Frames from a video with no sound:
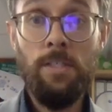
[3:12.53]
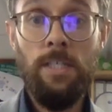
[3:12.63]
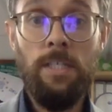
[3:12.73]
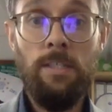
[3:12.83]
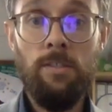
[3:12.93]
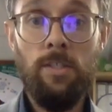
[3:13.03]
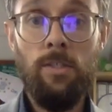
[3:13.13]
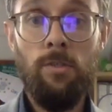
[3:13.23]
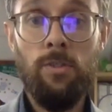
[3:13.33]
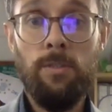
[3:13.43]
in an
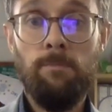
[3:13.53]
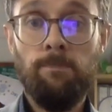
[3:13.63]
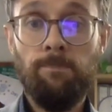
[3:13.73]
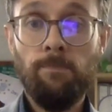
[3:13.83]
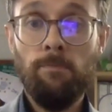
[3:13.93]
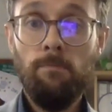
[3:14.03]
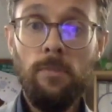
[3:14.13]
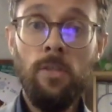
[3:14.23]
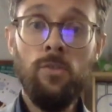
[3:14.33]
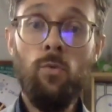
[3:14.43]
institution.
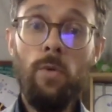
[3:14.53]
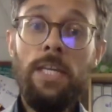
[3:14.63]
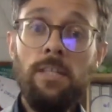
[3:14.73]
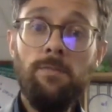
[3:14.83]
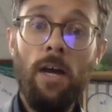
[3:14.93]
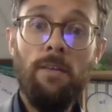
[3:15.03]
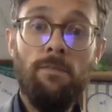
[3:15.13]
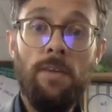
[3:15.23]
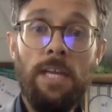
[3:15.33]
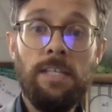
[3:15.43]
So we define
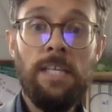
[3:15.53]
fit